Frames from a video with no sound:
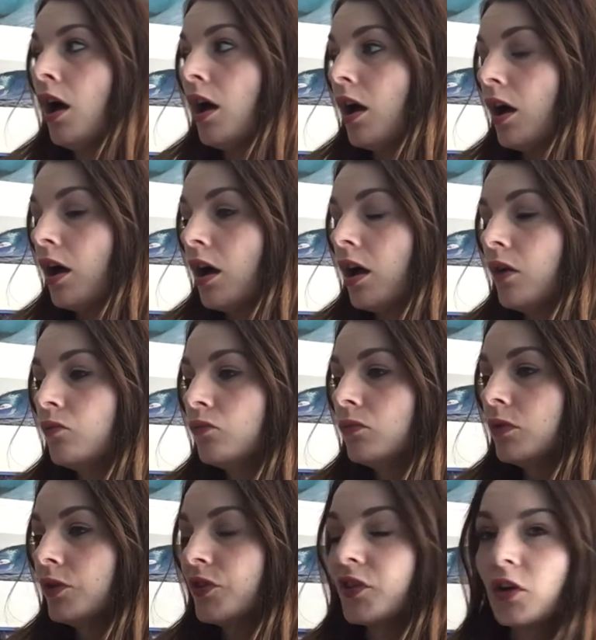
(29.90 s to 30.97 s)

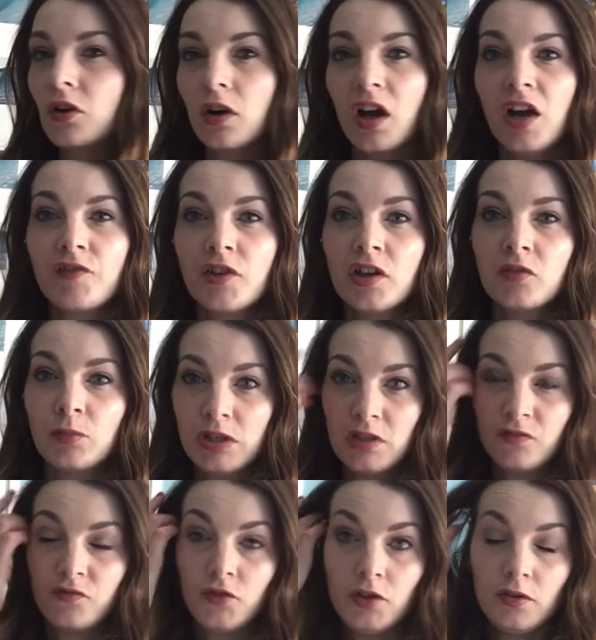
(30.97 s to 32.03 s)
So I have kind of made a
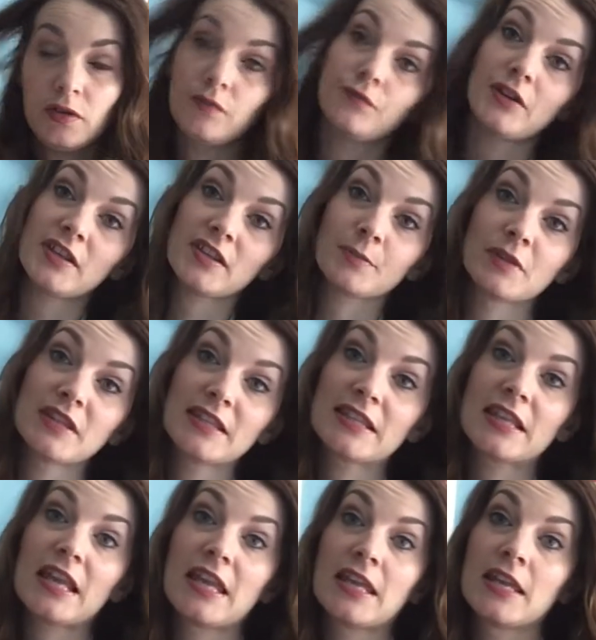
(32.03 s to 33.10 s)
few investments
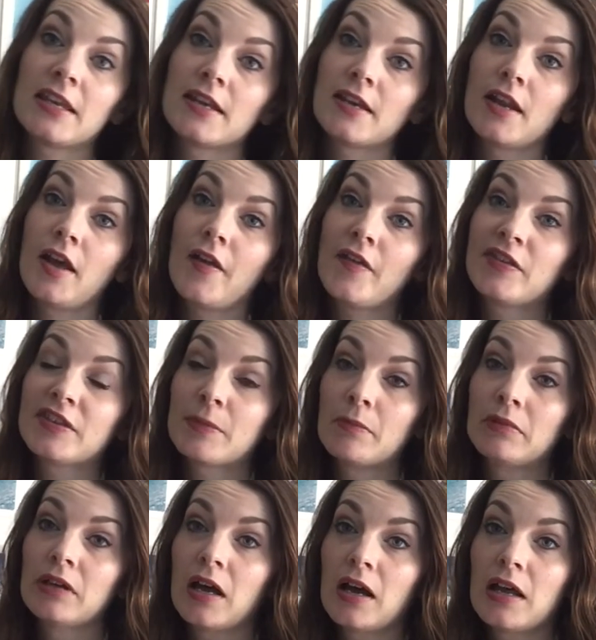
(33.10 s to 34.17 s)
in
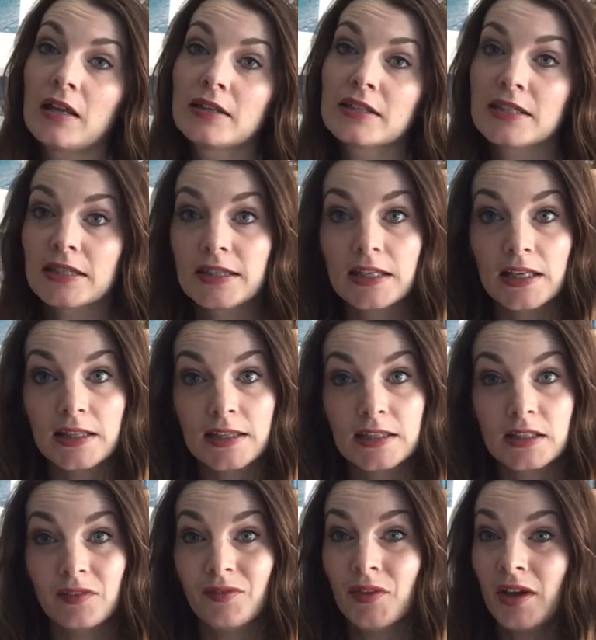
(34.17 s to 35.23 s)
some lights and
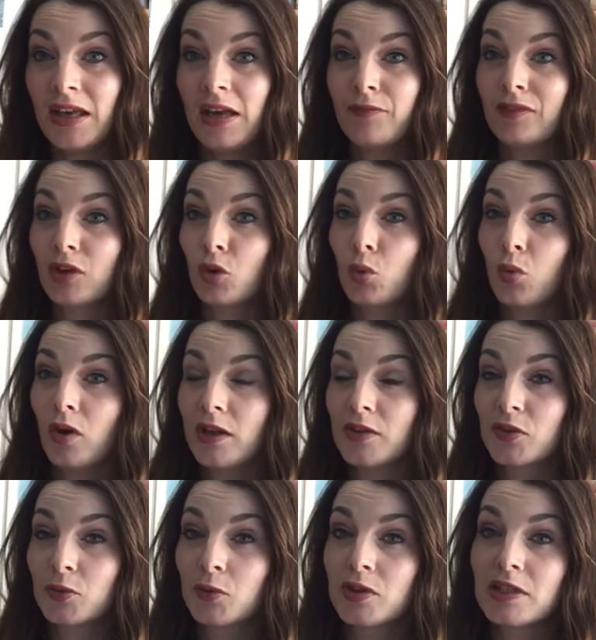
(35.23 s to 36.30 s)
stuff that I haven't quite
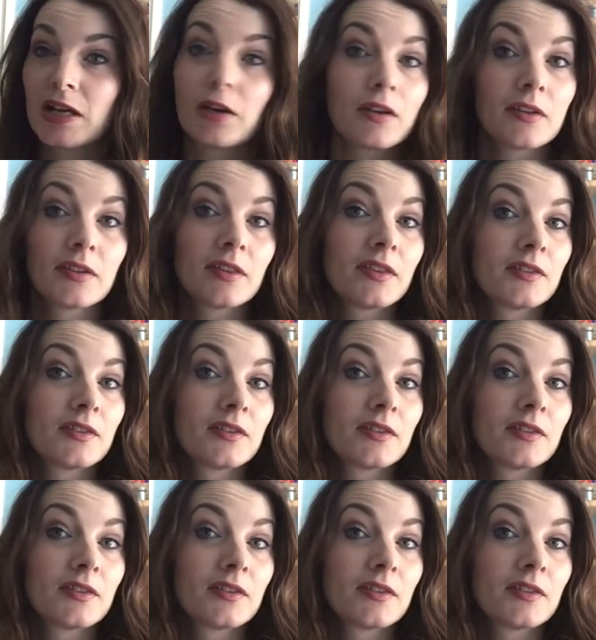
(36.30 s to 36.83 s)
sorted out, because